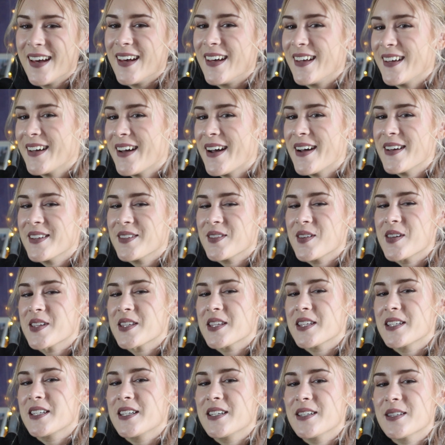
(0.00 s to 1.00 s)
Hey guys, my name's
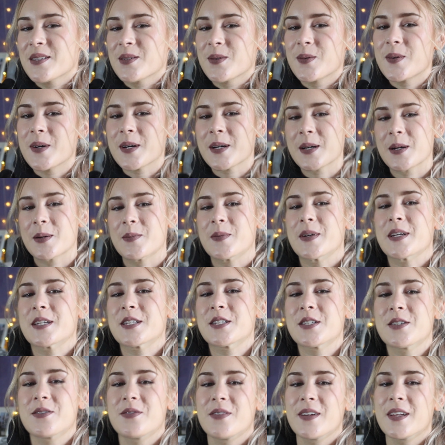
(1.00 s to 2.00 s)
Denise and welcome back
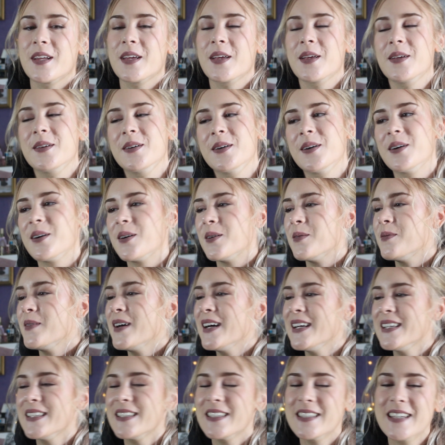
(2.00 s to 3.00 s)
to your video here on
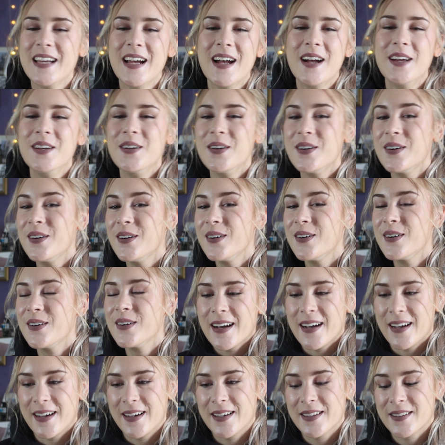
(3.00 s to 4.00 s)
my channel.
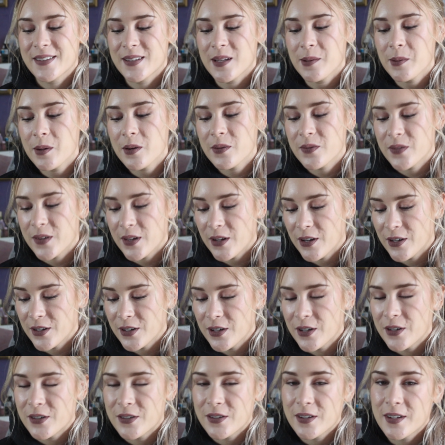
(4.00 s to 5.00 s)
Some of
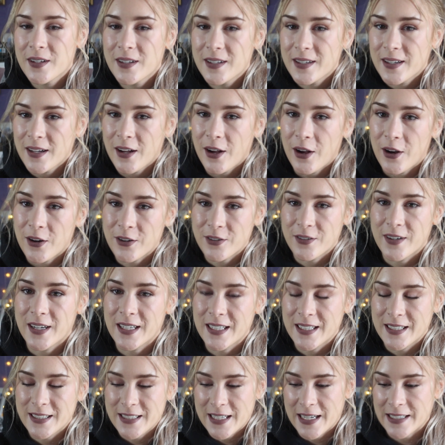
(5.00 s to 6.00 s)
you
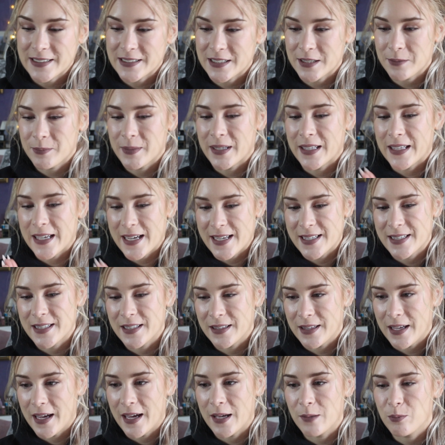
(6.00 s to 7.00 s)
already texted me
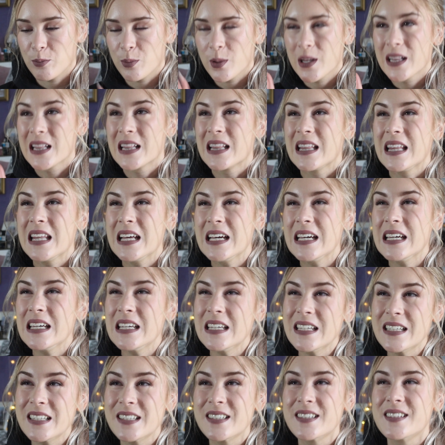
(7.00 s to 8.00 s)
yesterday,
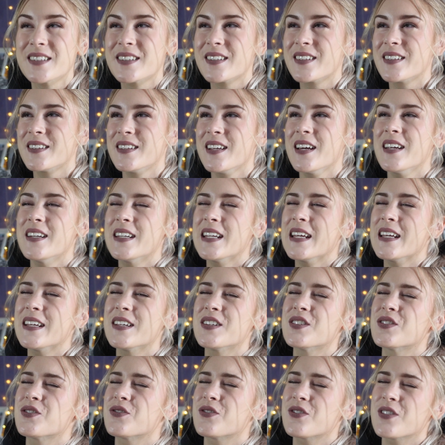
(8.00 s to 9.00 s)
please
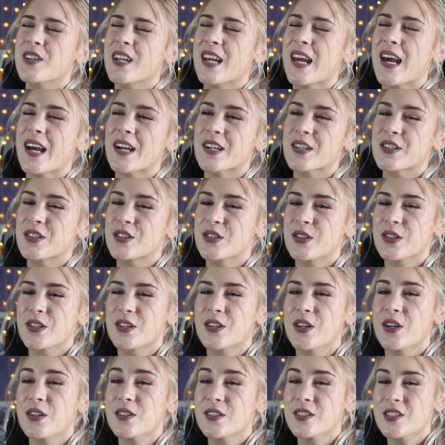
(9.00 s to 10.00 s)
Denise react to
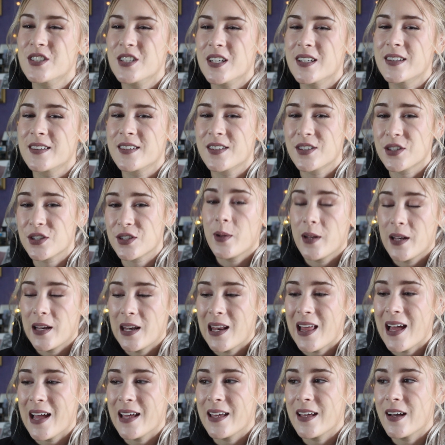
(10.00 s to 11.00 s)
Hyunjin's
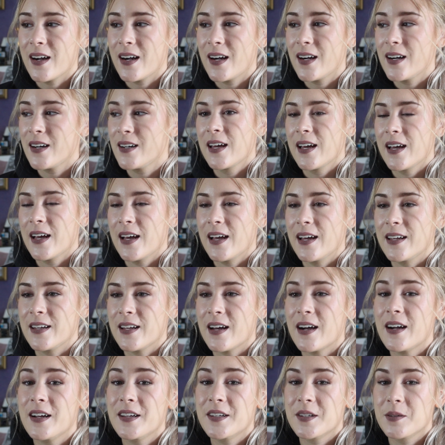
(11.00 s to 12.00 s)
Player, and
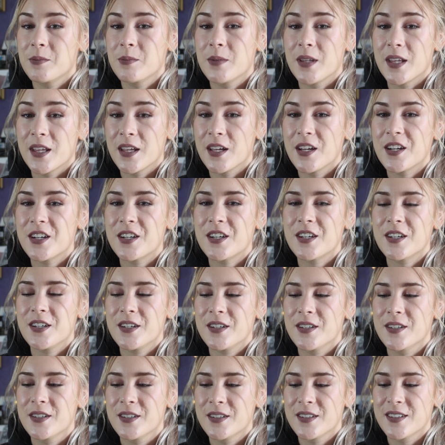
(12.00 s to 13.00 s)
I am here
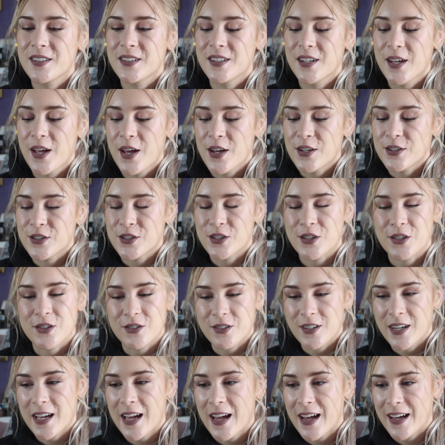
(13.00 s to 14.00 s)
to
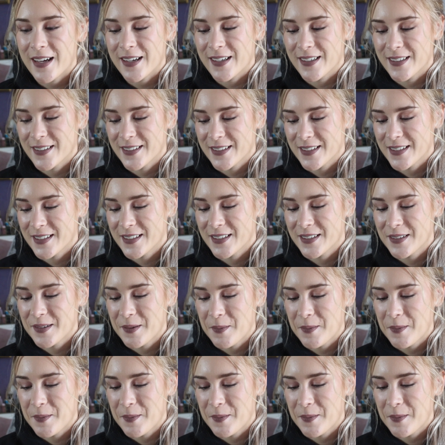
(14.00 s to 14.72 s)
react